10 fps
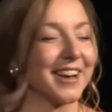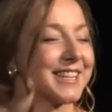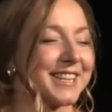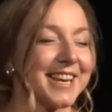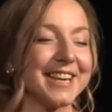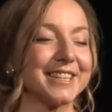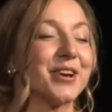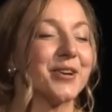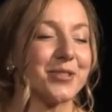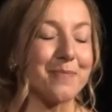I skied
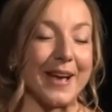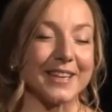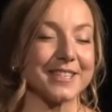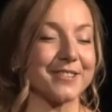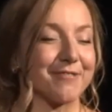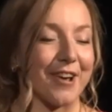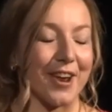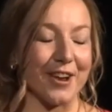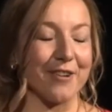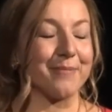the best
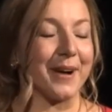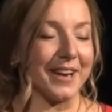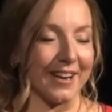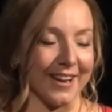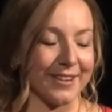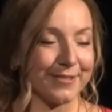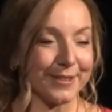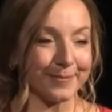run of my life.